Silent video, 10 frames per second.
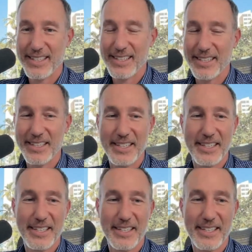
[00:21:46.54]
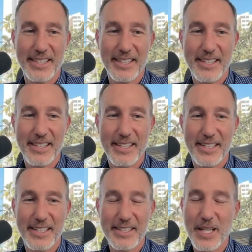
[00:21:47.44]
uh,
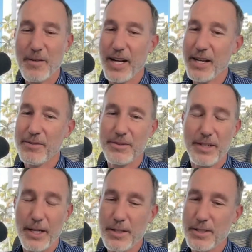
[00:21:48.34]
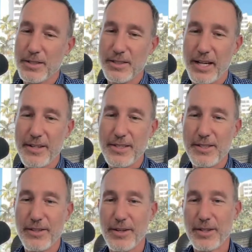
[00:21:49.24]
David, I I just I just see
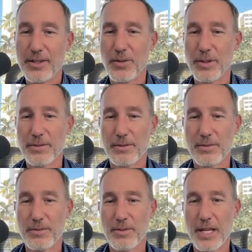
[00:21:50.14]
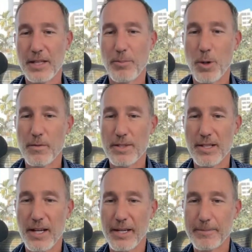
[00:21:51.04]
Solana going taking more of a
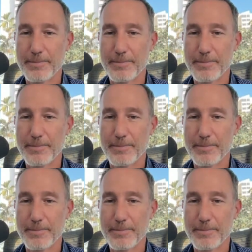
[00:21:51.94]
slide.